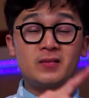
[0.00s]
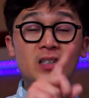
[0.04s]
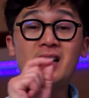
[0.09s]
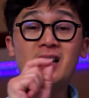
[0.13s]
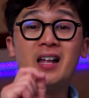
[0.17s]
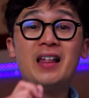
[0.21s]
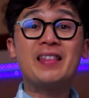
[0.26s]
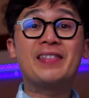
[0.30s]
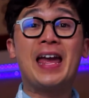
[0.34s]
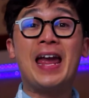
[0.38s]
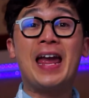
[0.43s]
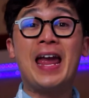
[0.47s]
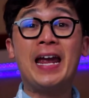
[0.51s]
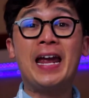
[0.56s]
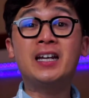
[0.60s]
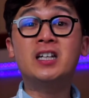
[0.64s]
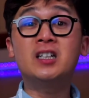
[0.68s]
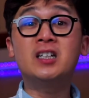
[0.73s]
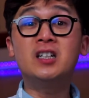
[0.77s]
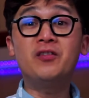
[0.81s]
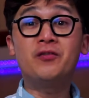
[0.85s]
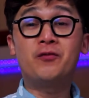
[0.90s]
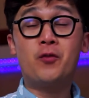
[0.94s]
the
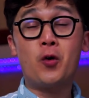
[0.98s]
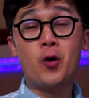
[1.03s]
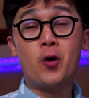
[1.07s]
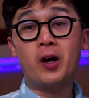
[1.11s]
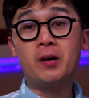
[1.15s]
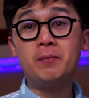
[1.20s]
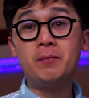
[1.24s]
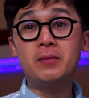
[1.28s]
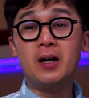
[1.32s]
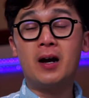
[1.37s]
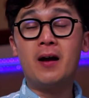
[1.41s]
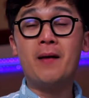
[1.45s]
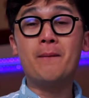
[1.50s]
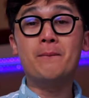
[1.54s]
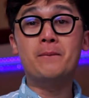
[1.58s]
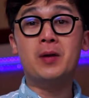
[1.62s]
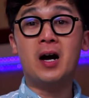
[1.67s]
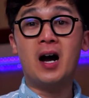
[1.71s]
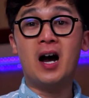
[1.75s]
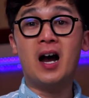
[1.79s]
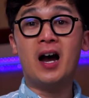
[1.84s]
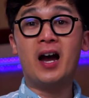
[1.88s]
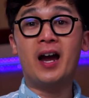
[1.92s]
angle formed
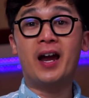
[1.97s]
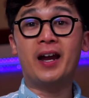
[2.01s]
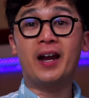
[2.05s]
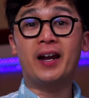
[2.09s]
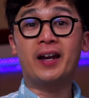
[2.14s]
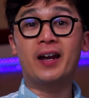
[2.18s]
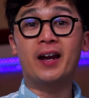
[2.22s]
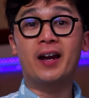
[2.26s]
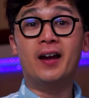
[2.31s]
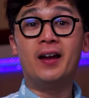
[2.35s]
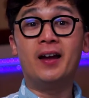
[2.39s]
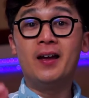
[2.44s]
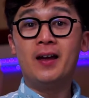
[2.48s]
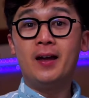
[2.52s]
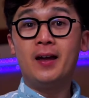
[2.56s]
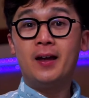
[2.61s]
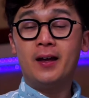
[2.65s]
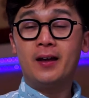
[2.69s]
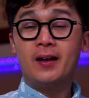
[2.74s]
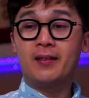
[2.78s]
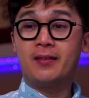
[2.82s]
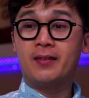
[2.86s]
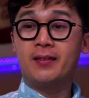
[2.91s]
by
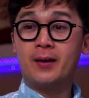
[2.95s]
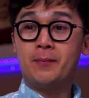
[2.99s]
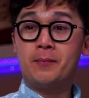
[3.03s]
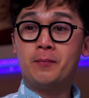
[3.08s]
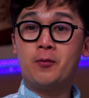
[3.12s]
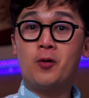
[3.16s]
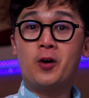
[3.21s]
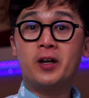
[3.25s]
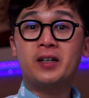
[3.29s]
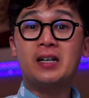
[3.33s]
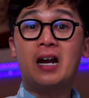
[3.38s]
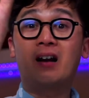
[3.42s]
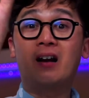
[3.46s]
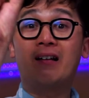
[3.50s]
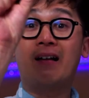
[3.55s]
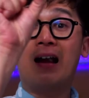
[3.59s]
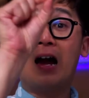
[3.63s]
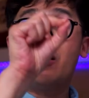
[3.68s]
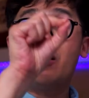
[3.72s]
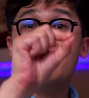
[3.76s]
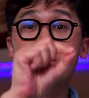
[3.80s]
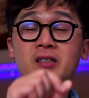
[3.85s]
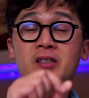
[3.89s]
the point
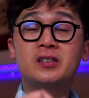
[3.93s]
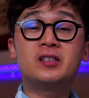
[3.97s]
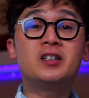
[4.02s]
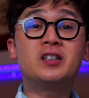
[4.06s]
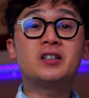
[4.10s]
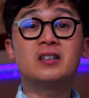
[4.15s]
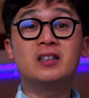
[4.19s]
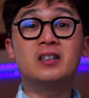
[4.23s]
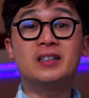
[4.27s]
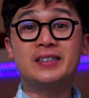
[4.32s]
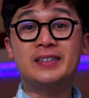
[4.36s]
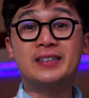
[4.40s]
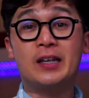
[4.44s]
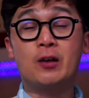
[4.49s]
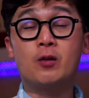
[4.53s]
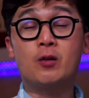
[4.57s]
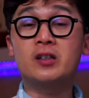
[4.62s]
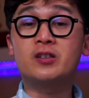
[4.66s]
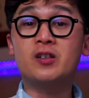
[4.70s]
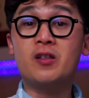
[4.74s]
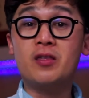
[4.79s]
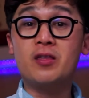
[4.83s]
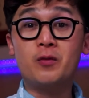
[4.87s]
around the circle is equal
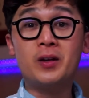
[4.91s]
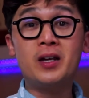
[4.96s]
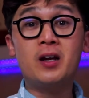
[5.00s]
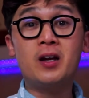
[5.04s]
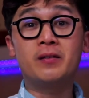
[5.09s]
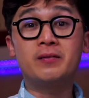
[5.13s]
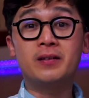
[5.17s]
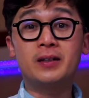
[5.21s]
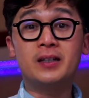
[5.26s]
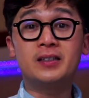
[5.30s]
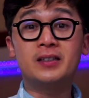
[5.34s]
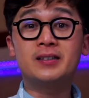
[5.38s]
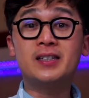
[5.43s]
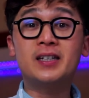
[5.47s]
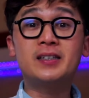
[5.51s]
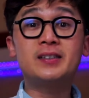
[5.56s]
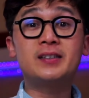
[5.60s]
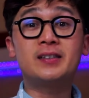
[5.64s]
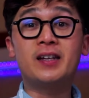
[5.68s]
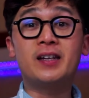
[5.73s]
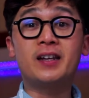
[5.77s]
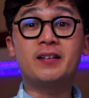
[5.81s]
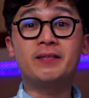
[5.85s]
to 360
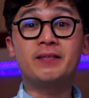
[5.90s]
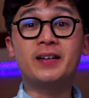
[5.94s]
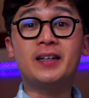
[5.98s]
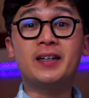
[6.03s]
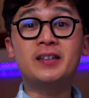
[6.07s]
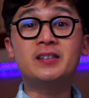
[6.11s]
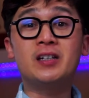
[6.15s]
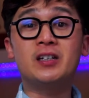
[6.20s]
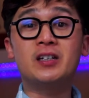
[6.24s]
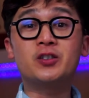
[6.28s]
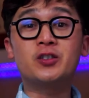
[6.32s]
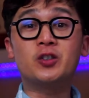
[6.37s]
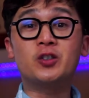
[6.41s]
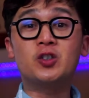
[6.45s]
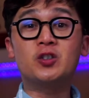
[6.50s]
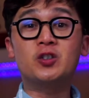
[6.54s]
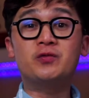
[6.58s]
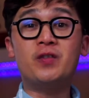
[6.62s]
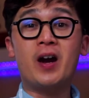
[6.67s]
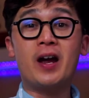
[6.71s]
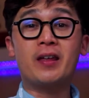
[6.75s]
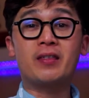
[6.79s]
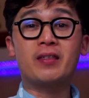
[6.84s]
degrees. So to
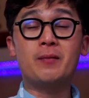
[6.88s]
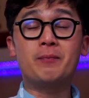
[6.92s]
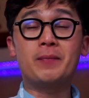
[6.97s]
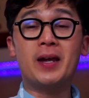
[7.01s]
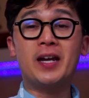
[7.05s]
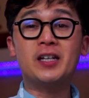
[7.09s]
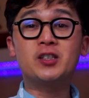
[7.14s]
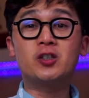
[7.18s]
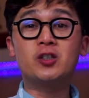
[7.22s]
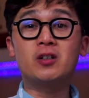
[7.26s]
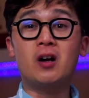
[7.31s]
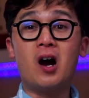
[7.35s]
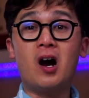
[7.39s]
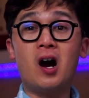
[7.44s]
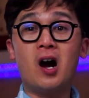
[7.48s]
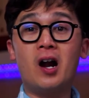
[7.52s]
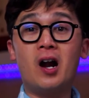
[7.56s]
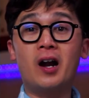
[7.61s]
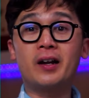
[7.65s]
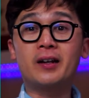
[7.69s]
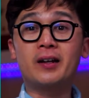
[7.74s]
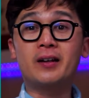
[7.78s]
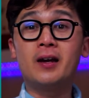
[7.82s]
find the major
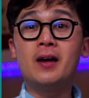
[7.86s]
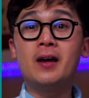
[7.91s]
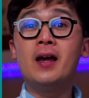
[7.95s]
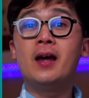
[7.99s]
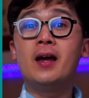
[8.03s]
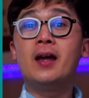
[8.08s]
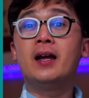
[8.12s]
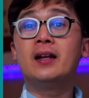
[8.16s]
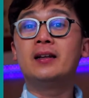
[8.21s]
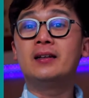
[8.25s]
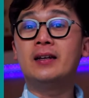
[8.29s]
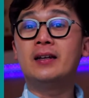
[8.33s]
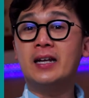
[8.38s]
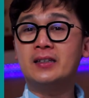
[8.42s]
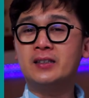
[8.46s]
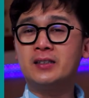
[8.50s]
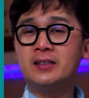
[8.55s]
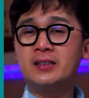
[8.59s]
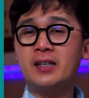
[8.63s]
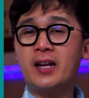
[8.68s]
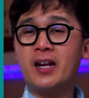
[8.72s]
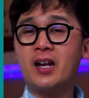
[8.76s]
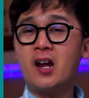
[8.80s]
arc, let's
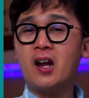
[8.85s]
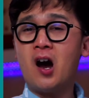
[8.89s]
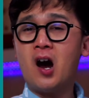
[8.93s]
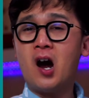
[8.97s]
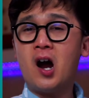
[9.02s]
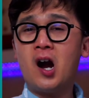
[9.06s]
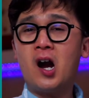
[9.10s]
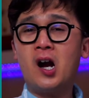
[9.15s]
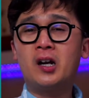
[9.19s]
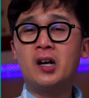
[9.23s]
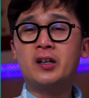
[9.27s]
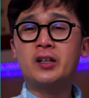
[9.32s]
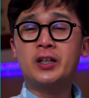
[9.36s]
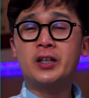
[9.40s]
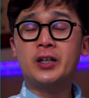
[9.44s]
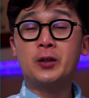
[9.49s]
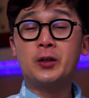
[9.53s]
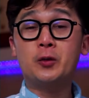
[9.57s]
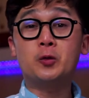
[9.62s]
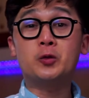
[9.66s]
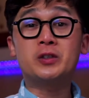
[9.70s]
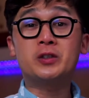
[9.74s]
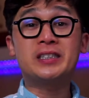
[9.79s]
say
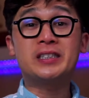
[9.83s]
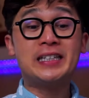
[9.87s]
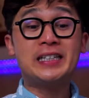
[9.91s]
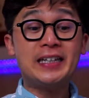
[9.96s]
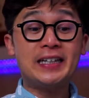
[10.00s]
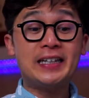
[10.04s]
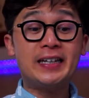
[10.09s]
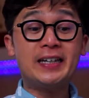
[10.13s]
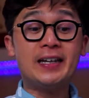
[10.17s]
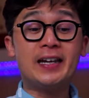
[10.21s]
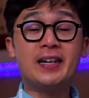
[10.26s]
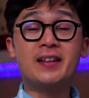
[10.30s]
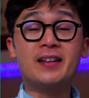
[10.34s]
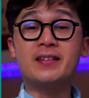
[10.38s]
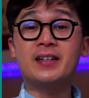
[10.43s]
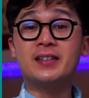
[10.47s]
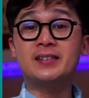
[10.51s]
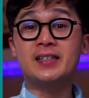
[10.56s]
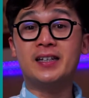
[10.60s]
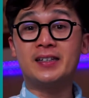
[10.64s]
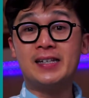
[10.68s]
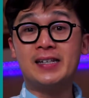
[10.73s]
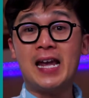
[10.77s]
RQT in
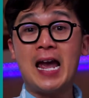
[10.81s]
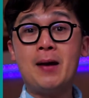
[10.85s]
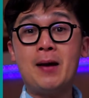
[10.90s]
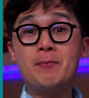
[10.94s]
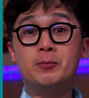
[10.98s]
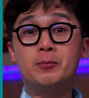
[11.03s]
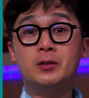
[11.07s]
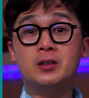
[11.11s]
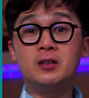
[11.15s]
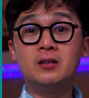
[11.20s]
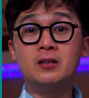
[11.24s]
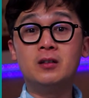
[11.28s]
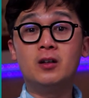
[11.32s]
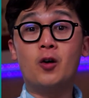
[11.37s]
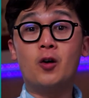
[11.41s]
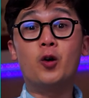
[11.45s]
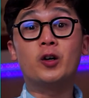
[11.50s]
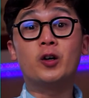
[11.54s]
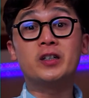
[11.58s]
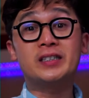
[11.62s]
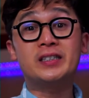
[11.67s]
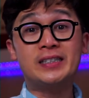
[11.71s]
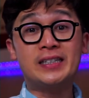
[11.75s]
this example,
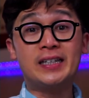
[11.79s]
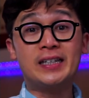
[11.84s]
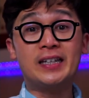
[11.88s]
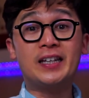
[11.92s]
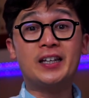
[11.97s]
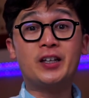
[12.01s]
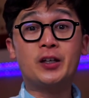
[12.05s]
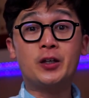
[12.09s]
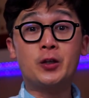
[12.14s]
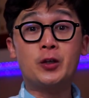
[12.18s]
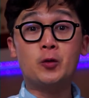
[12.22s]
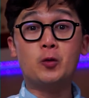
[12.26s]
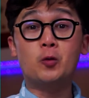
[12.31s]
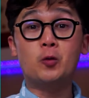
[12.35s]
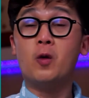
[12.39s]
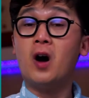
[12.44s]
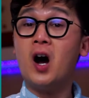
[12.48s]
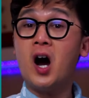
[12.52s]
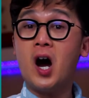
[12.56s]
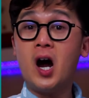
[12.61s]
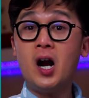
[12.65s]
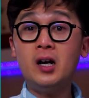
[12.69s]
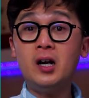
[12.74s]
or
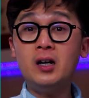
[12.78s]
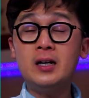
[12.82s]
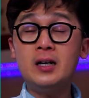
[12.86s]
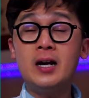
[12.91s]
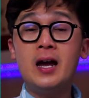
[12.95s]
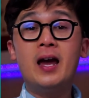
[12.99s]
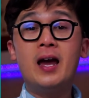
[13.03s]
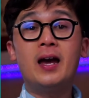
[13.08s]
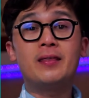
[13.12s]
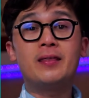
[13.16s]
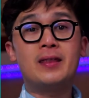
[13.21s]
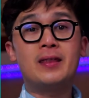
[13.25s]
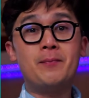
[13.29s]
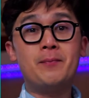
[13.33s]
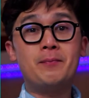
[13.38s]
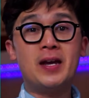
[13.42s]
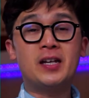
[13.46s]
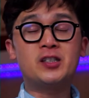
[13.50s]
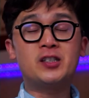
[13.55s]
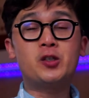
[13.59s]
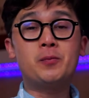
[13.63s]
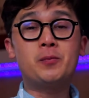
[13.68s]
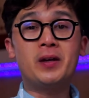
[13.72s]
TQR, the
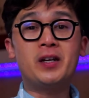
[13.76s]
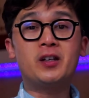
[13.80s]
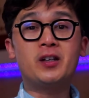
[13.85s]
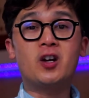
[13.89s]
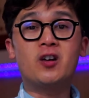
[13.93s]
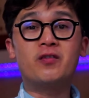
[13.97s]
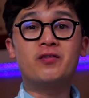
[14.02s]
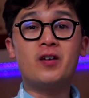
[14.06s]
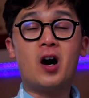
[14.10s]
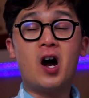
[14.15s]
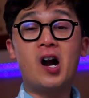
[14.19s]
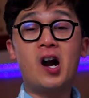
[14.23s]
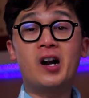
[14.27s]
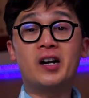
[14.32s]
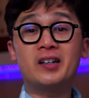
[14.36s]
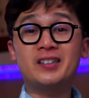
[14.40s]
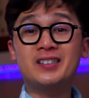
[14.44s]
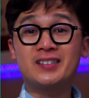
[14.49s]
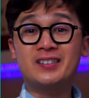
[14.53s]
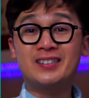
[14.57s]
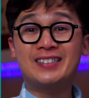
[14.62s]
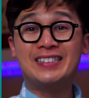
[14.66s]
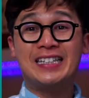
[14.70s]
measurement of our
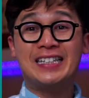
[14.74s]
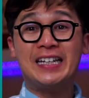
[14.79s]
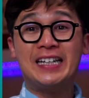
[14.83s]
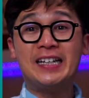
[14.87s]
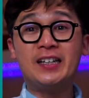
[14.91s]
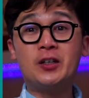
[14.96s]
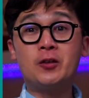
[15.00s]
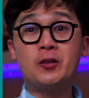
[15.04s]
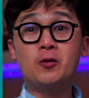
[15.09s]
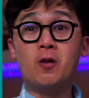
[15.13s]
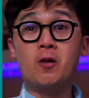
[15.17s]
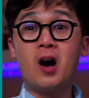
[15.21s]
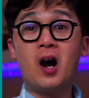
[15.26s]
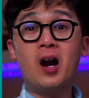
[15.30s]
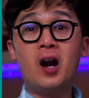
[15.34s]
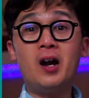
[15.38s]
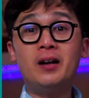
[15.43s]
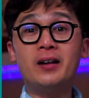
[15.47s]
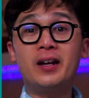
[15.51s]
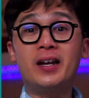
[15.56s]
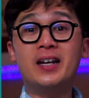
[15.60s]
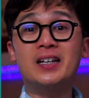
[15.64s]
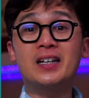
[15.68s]

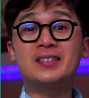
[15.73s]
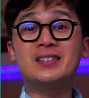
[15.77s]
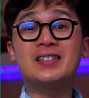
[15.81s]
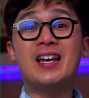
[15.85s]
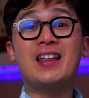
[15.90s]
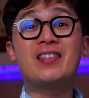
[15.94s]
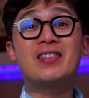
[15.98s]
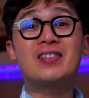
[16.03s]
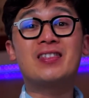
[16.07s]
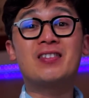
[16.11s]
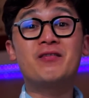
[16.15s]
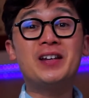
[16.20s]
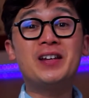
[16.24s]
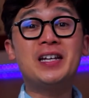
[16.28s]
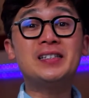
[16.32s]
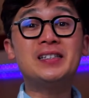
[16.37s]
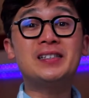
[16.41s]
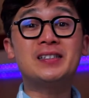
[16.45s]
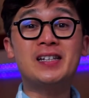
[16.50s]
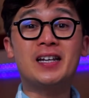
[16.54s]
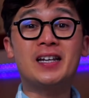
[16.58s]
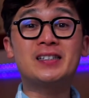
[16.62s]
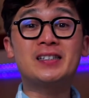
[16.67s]
TQR is
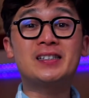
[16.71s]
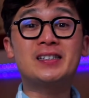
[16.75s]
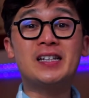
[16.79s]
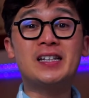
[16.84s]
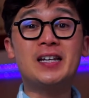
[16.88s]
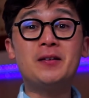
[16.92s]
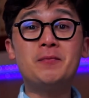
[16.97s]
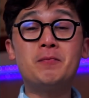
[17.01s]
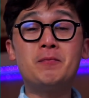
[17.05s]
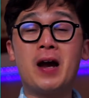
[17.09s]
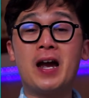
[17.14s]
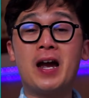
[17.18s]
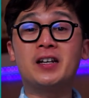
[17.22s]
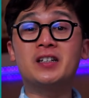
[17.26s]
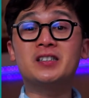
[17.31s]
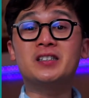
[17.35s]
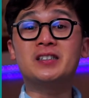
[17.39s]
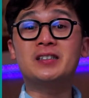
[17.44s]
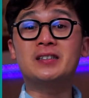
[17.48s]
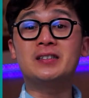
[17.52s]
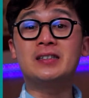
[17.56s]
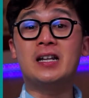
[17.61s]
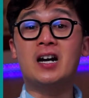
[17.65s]
360
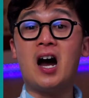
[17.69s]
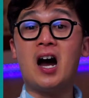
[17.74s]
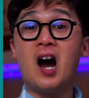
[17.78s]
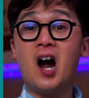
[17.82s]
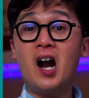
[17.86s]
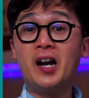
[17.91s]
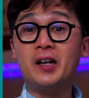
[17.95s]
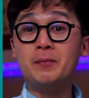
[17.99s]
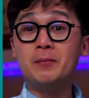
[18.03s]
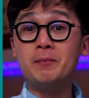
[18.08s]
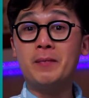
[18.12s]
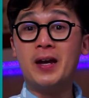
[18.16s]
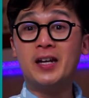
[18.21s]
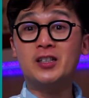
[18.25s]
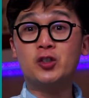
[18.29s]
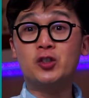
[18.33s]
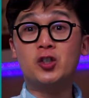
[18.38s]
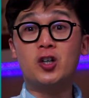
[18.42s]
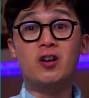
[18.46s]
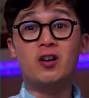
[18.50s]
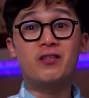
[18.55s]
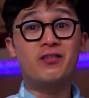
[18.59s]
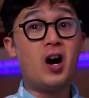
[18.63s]
minus the arc
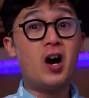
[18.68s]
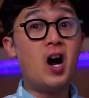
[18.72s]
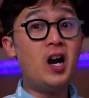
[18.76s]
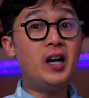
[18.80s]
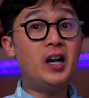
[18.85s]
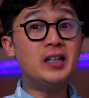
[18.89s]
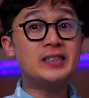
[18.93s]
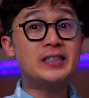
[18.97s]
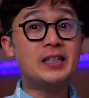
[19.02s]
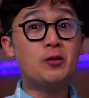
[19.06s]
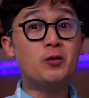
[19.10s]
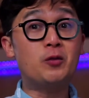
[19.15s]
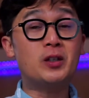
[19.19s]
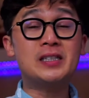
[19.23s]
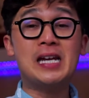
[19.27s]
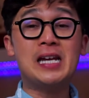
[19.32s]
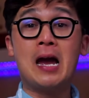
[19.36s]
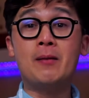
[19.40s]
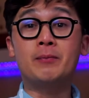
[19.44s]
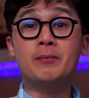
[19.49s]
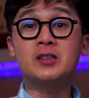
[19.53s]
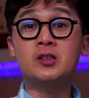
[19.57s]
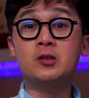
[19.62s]
measure of RT, which
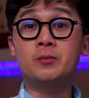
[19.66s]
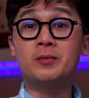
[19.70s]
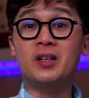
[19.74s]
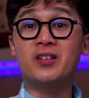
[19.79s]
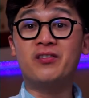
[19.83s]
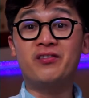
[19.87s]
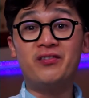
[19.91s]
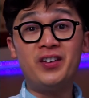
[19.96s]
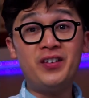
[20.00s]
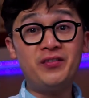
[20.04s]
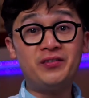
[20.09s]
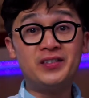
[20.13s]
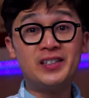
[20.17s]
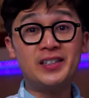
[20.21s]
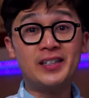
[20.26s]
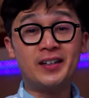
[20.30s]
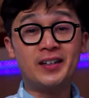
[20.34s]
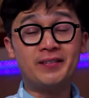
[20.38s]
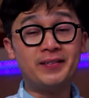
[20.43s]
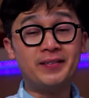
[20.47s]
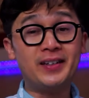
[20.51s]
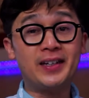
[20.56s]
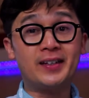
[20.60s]
happens to be 50
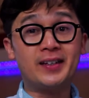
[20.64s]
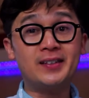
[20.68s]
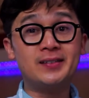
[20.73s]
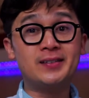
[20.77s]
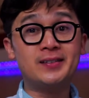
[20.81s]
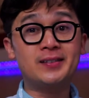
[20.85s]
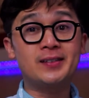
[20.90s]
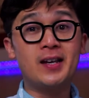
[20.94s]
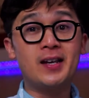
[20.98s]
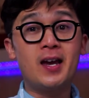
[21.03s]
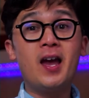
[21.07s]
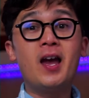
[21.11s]
degrees.